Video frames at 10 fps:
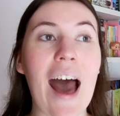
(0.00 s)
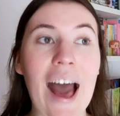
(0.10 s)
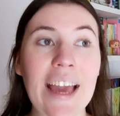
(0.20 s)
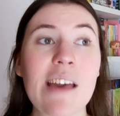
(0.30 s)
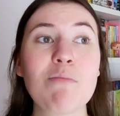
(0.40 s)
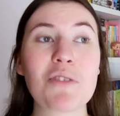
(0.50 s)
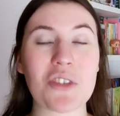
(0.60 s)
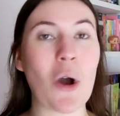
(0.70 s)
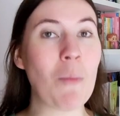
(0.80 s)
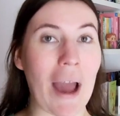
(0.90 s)
I am
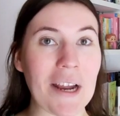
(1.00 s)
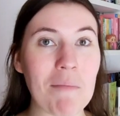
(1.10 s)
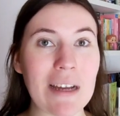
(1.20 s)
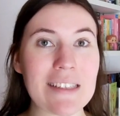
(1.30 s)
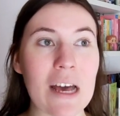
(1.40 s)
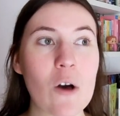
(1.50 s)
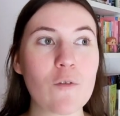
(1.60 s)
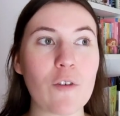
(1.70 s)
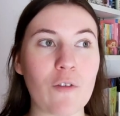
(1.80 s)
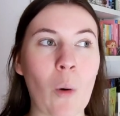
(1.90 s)
so mad at
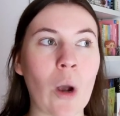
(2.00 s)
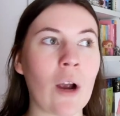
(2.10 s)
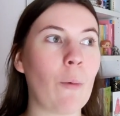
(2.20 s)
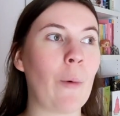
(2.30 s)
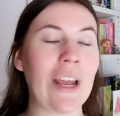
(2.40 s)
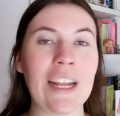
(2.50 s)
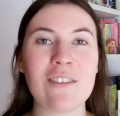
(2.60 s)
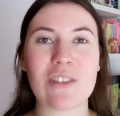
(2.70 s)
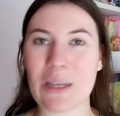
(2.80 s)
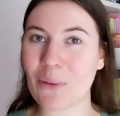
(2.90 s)
myself for
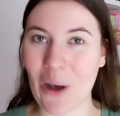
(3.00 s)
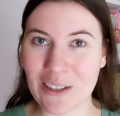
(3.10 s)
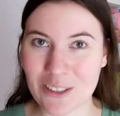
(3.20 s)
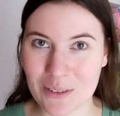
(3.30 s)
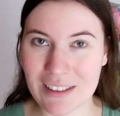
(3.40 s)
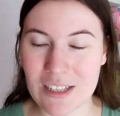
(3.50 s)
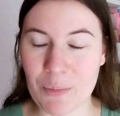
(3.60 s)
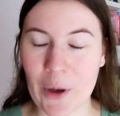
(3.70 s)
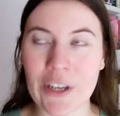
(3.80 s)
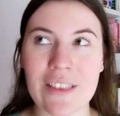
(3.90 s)
waiting so long to read this
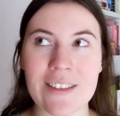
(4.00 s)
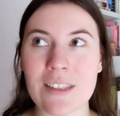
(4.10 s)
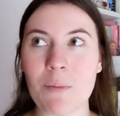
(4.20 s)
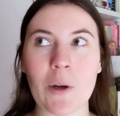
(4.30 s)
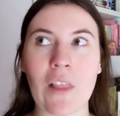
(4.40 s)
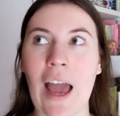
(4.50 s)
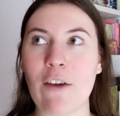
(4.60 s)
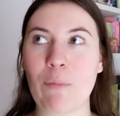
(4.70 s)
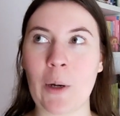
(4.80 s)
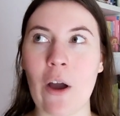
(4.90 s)
book. This is a book that I
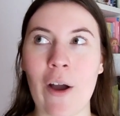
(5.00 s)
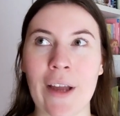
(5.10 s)
have put